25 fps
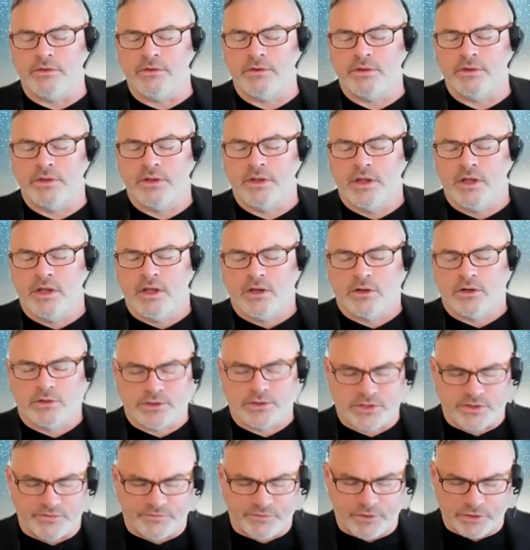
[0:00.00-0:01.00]
Of
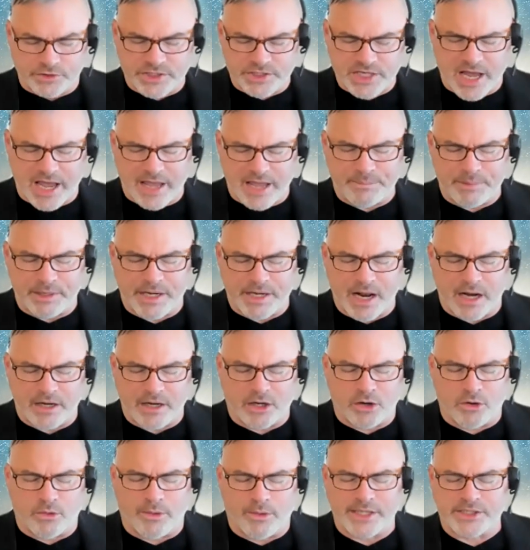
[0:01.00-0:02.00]
course, if you're typing out
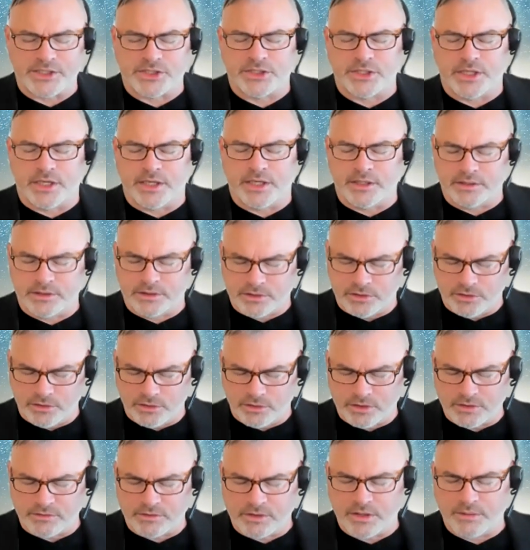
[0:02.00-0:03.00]
a question, you
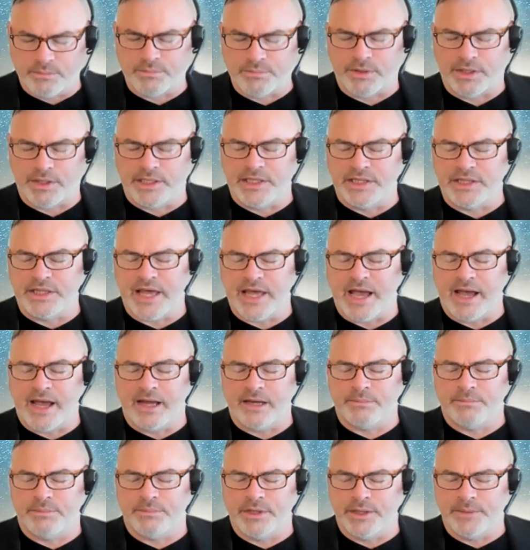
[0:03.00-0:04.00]
can complete
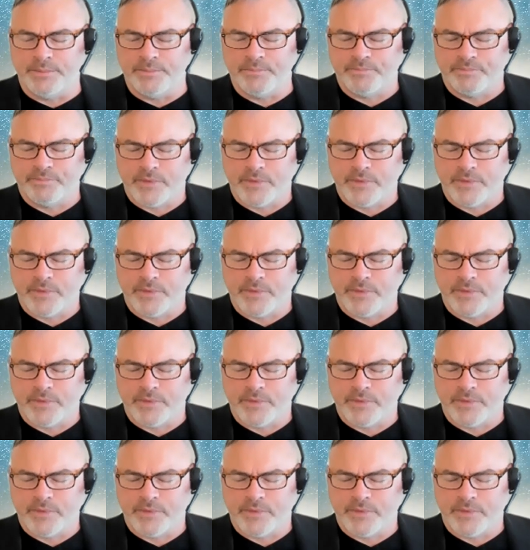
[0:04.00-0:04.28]
that, but